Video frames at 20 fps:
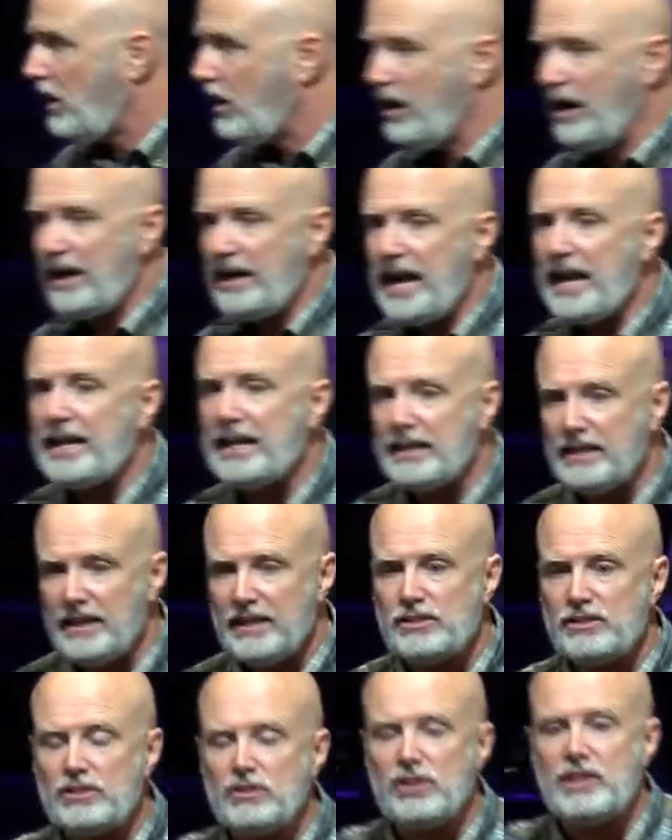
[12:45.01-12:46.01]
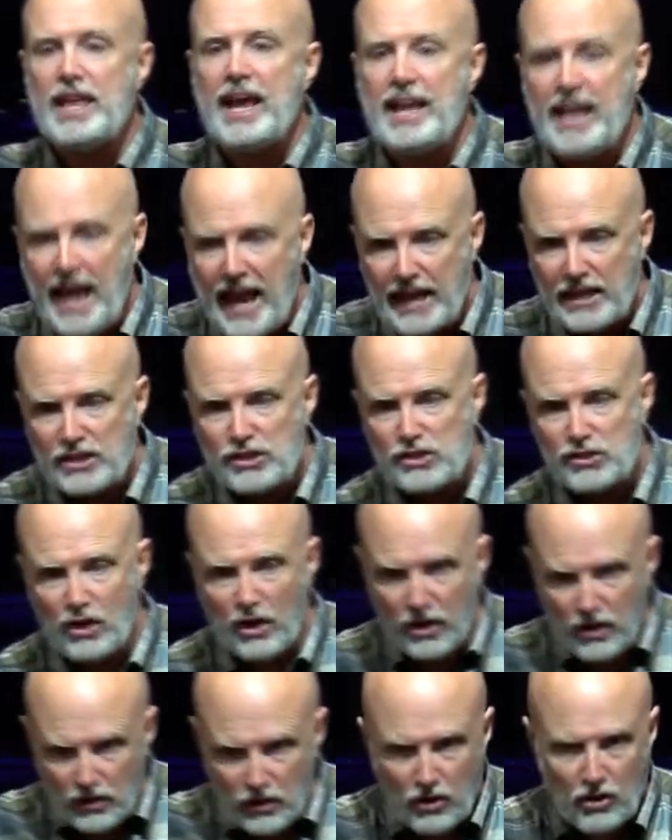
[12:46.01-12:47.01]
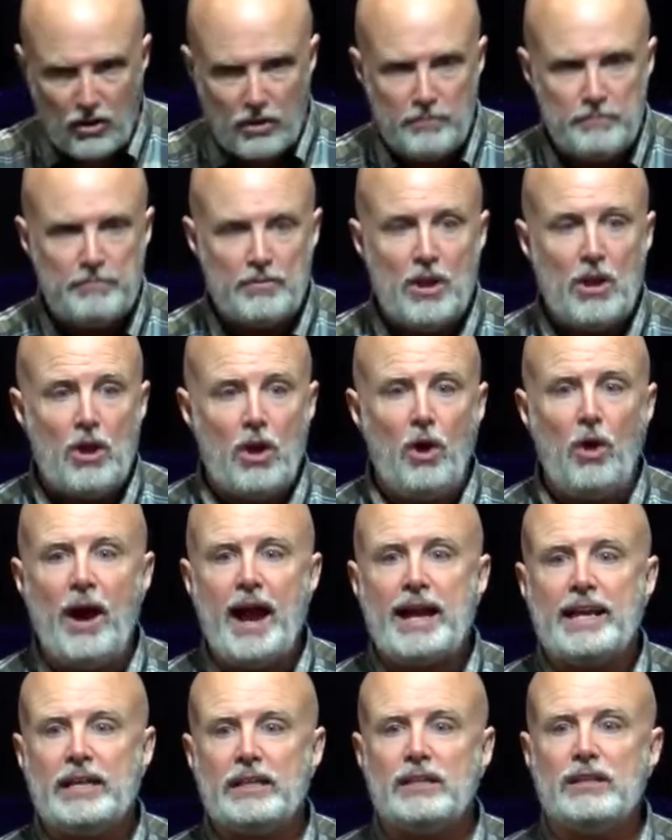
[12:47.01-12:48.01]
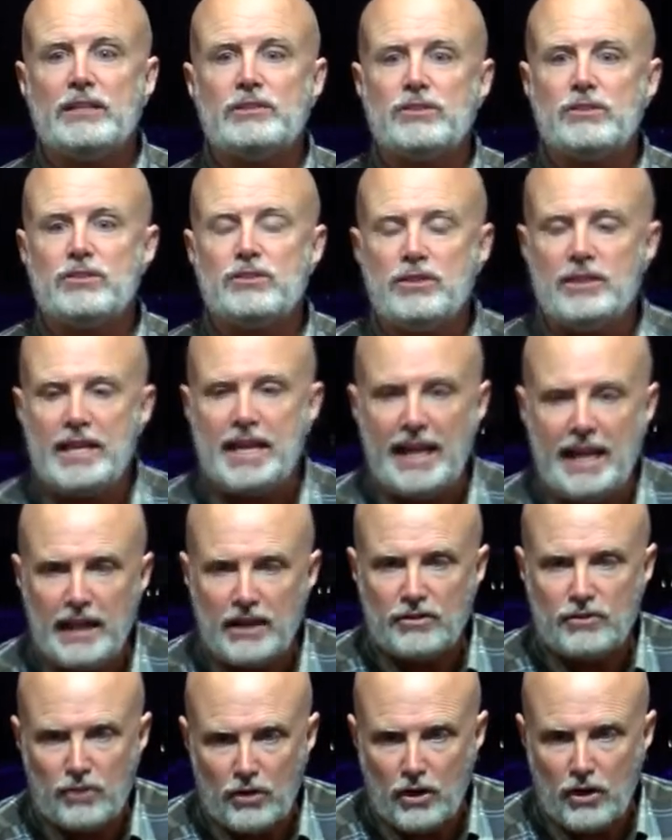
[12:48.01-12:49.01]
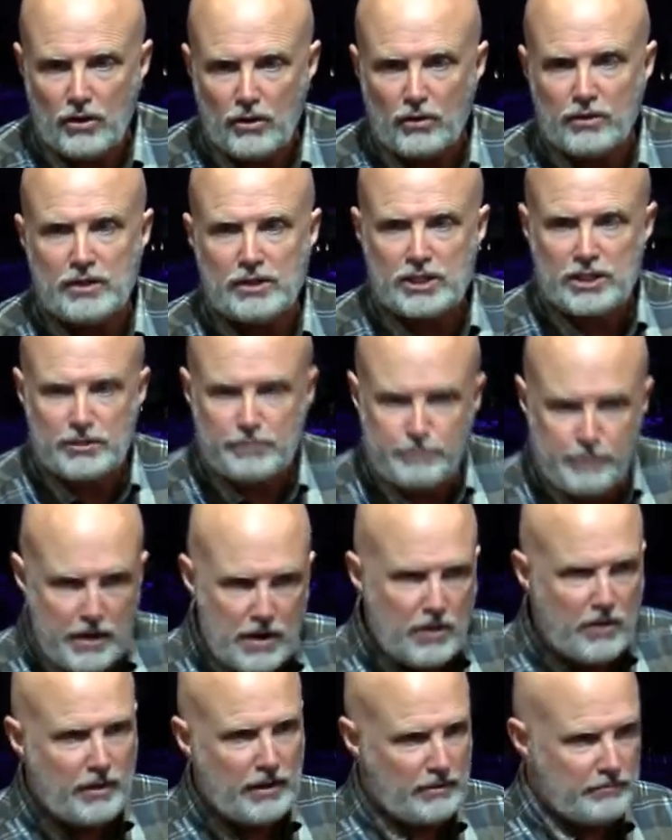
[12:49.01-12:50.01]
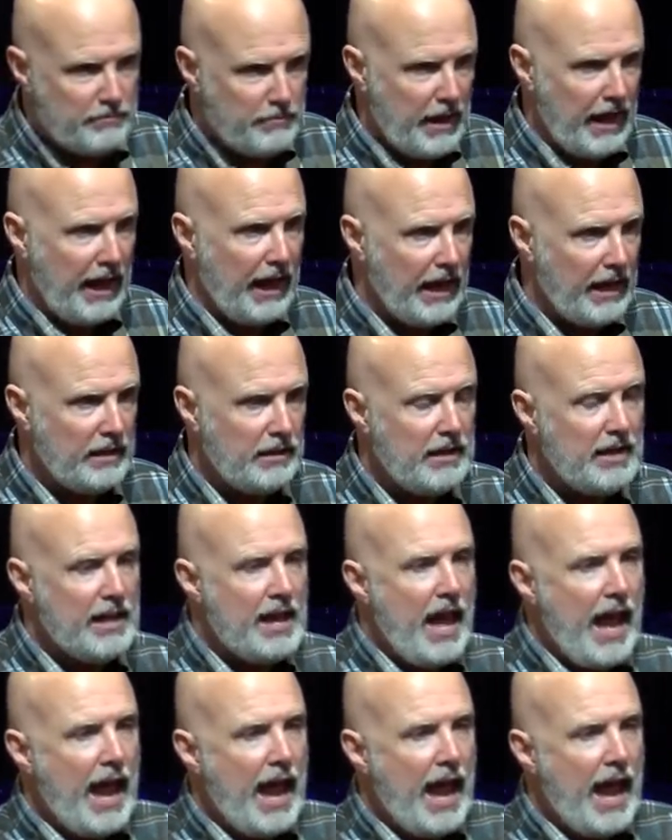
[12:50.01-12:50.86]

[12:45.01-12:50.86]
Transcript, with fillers: All right, I can listen to that external or I can listen to the internal, the spirit man.